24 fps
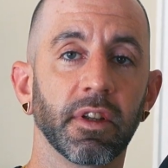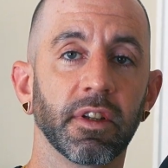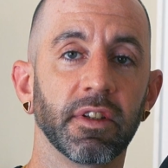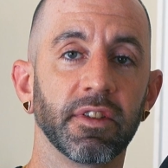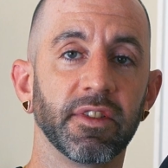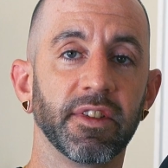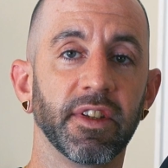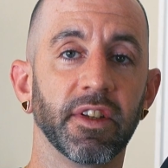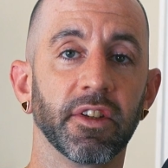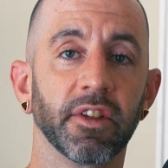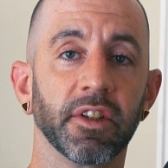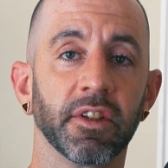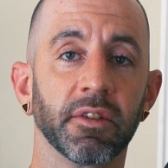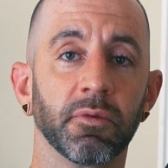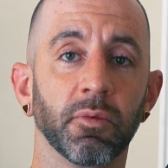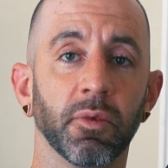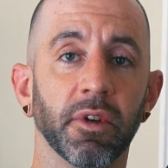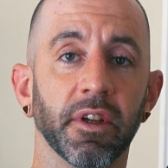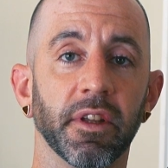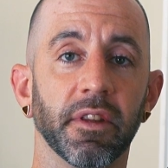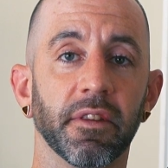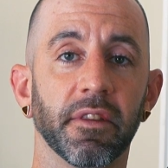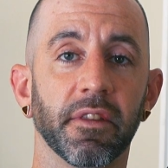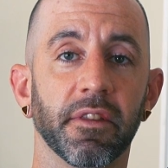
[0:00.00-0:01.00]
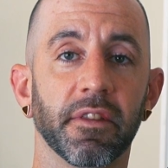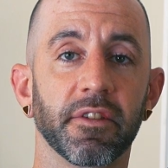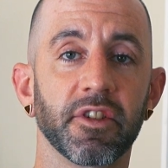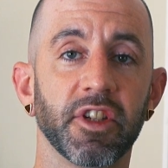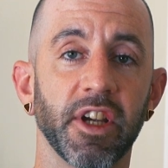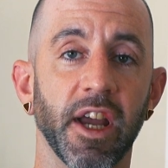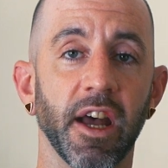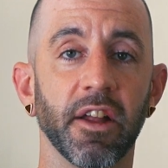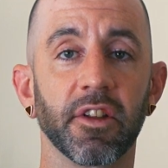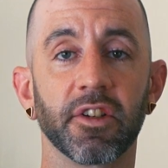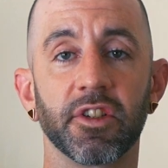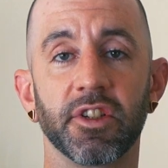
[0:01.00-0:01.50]
dealing with
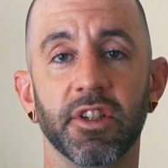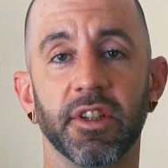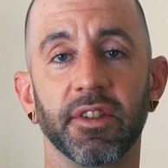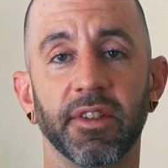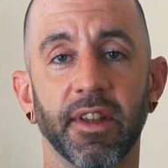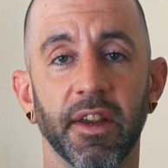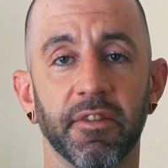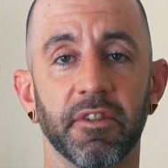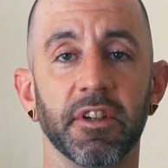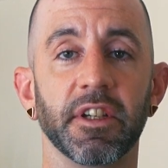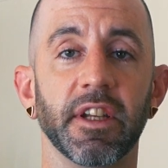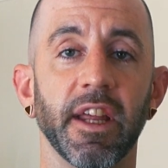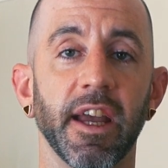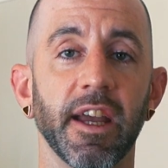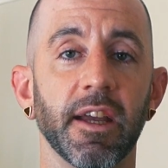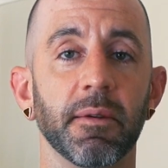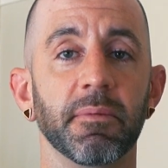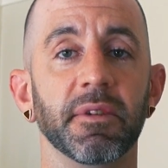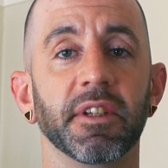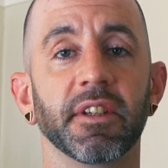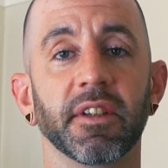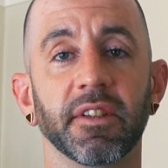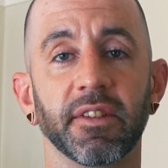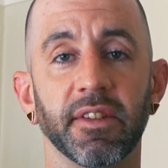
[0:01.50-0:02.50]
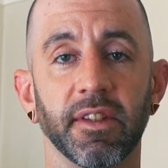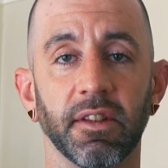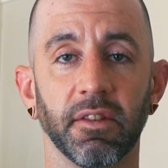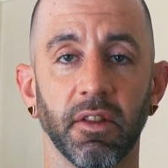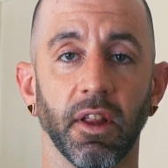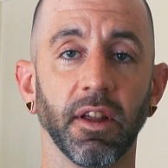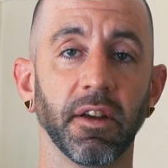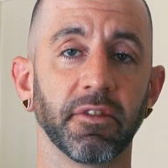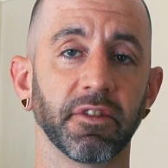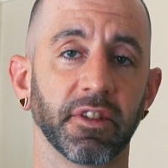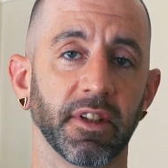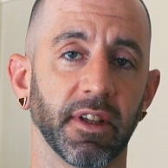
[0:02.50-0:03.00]
challenges every day because he
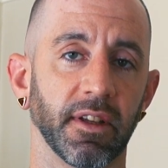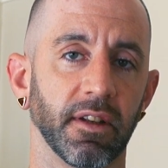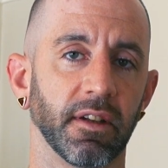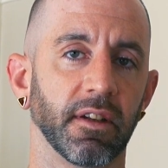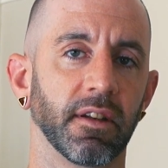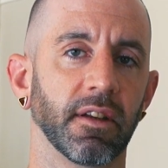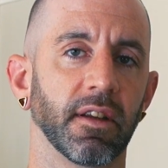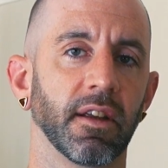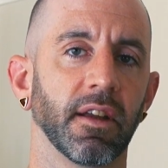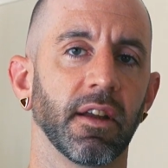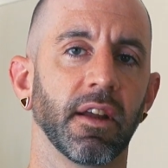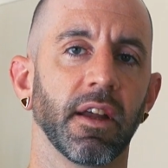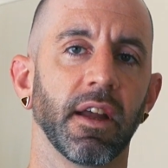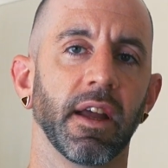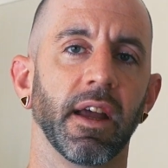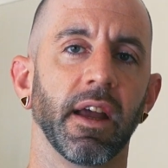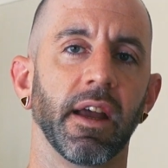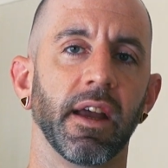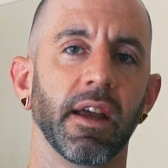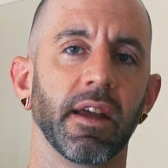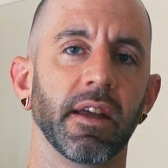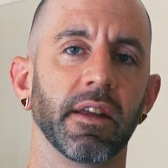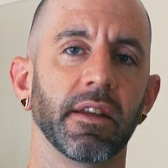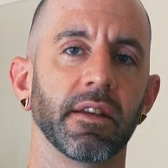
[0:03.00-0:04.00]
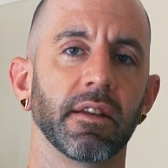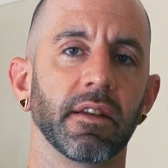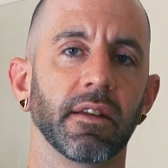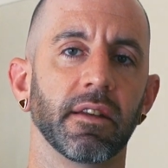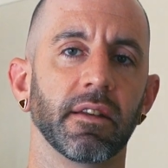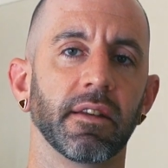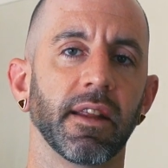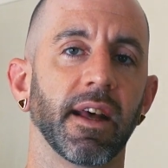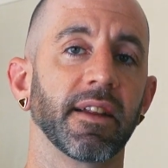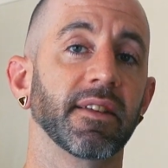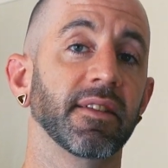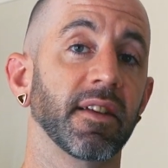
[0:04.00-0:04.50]
loves it. And
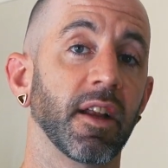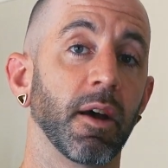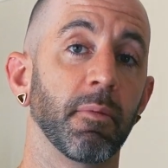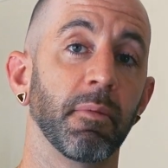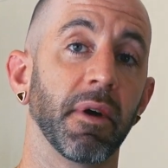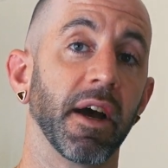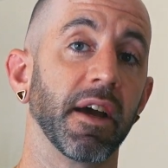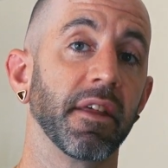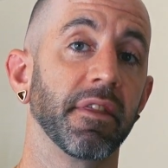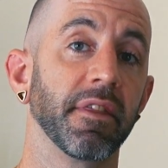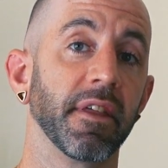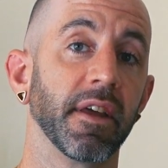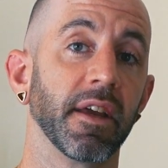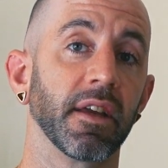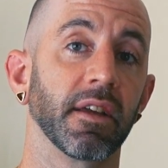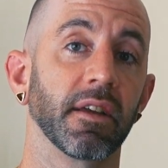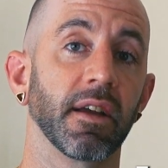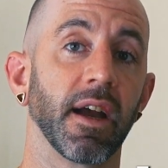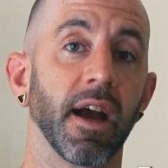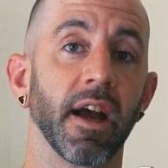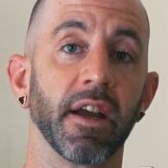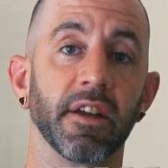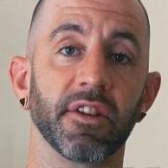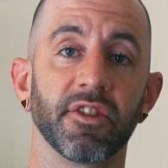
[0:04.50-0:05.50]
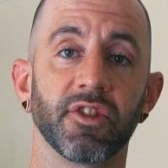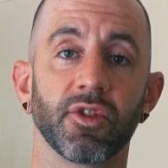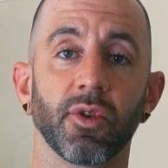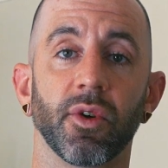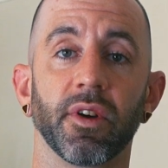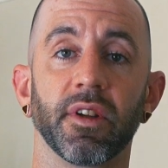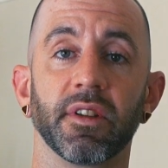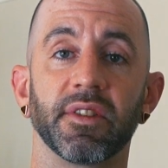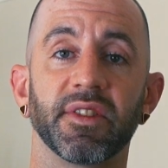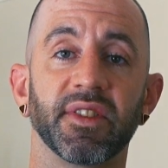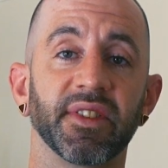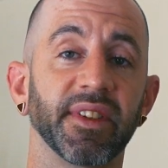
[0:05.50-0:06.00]
that's not my thing. I
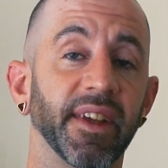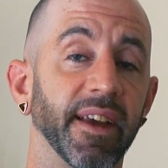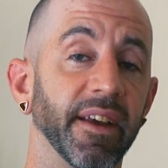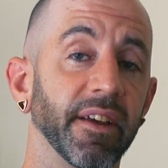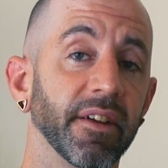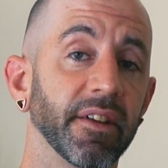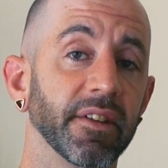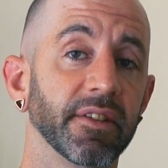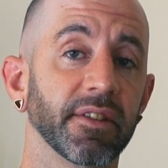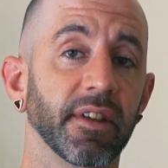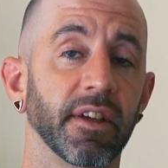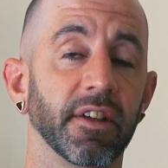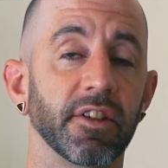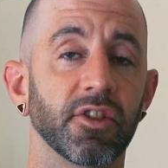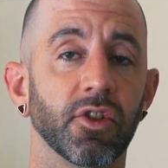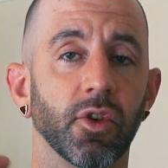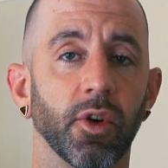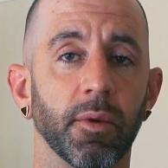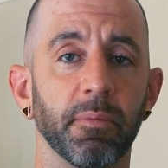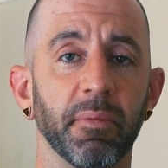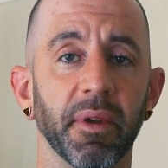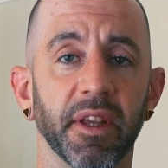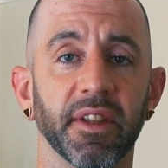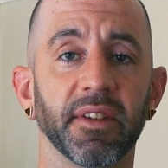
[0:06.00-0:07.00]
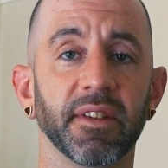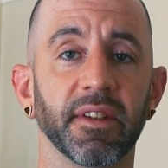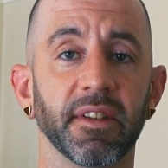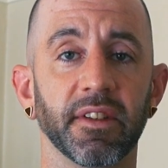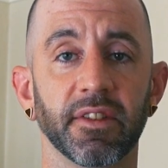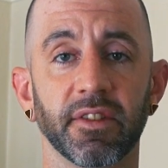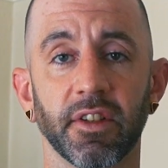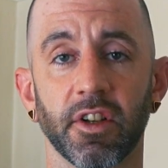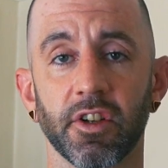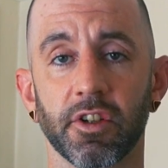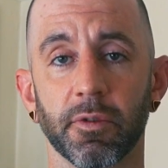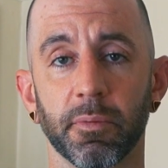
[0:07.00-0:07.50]
enjoy sales, I enjoy
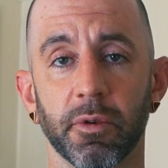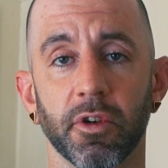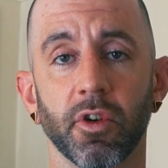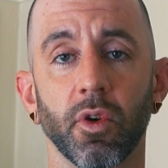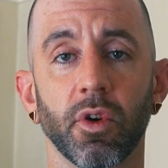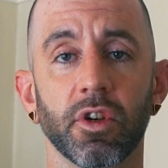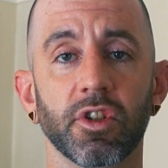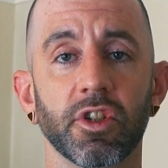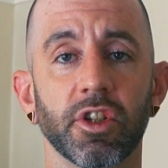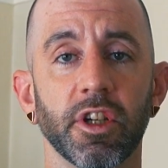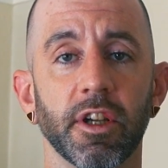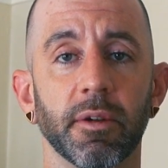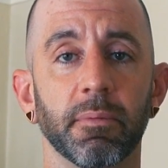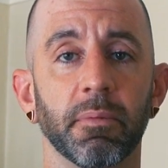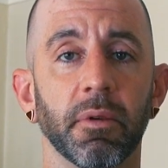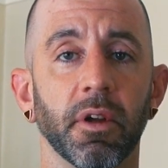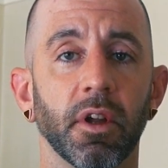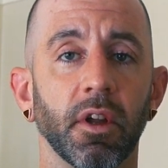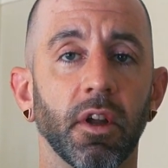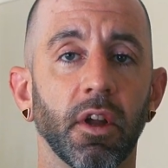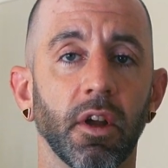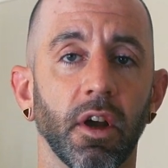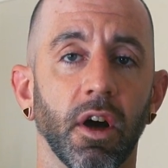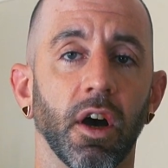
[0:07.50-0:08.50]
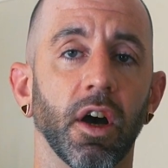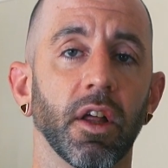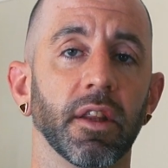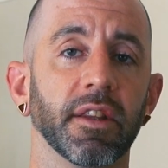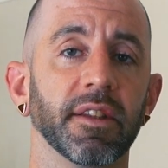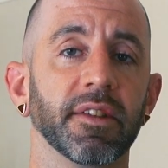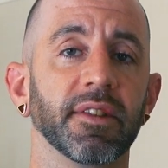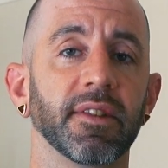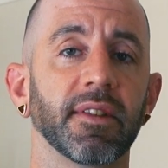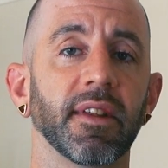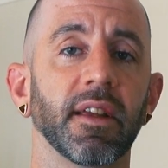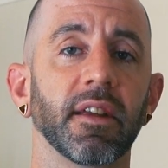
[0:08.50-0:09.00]
business, entrepreneurship, all
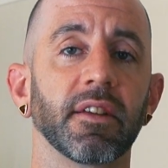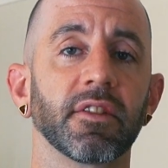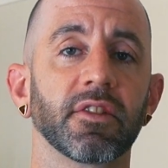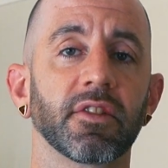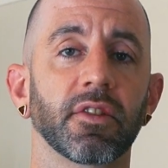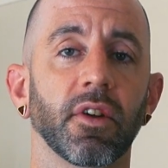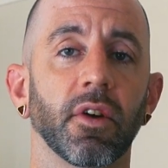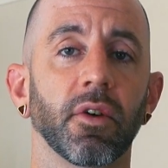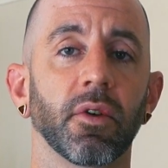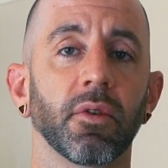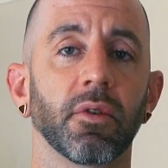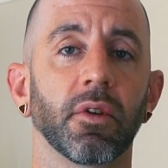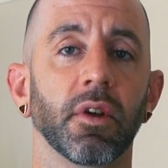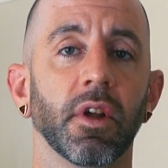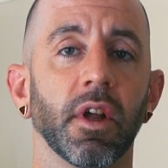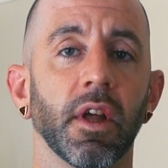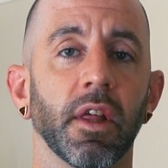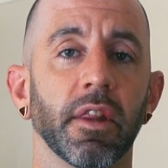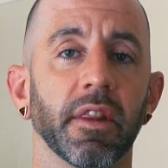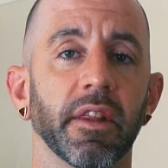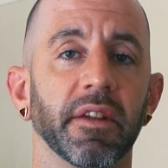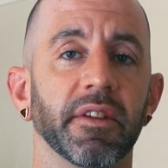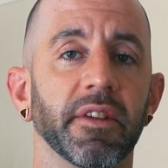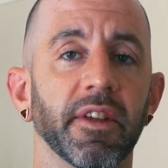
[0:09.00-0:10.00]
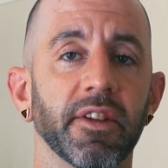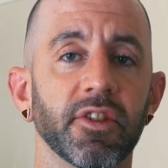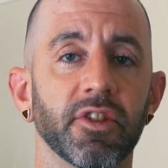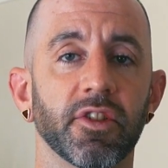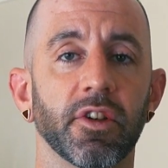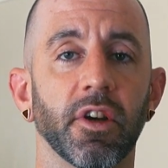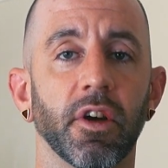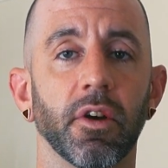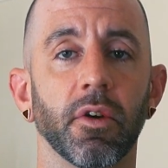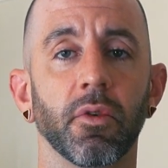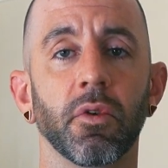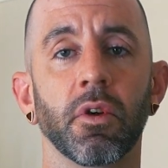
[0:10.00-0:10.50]
these things. So the
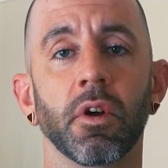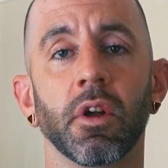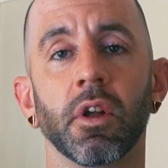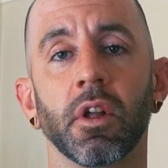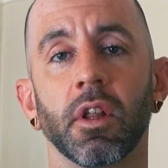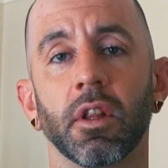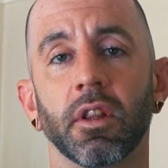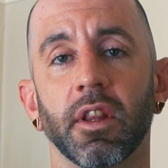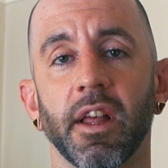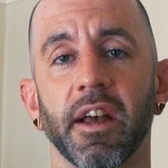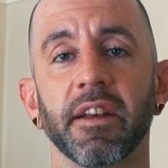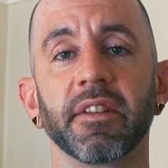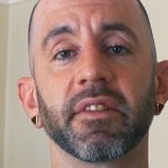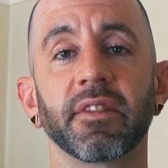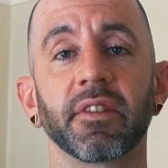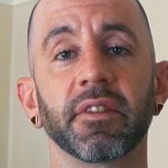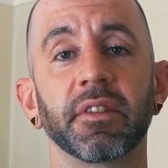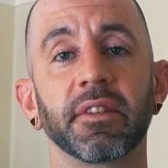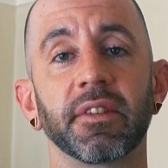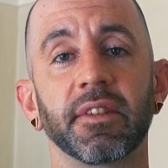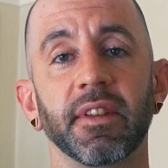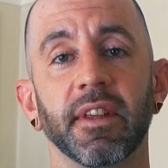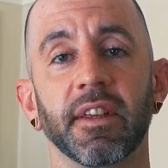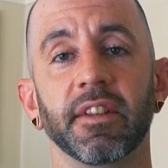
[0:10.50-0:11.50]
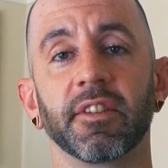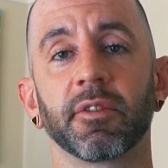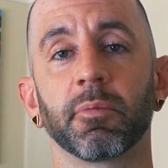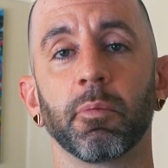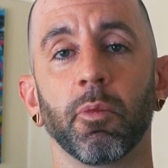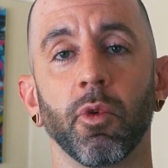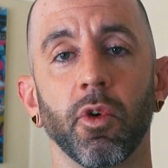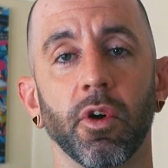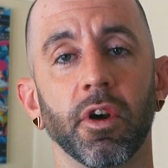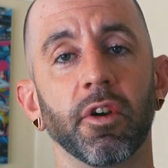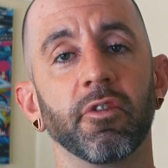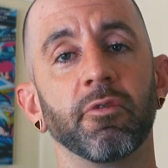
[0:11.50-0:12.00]
distro license is
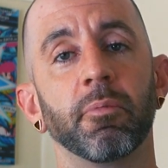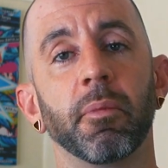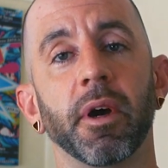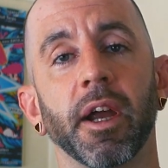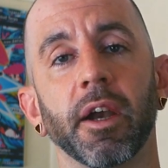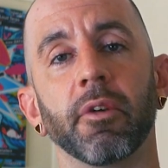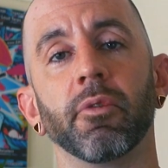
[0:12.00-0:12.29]
more of my